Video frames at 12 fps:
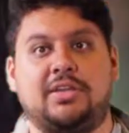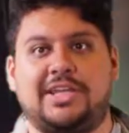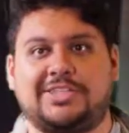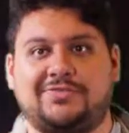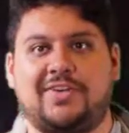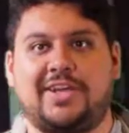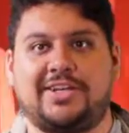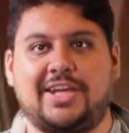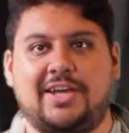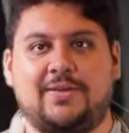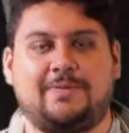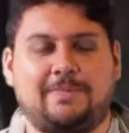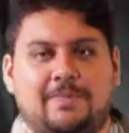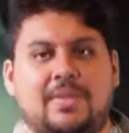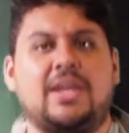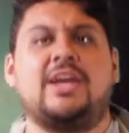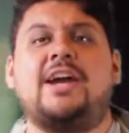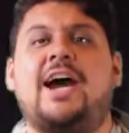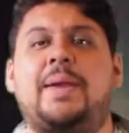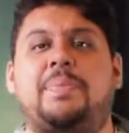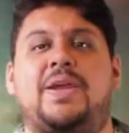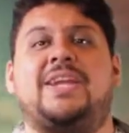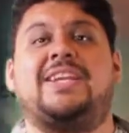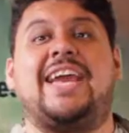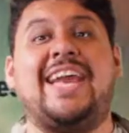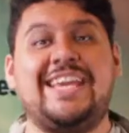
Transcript: Let's find out. I paid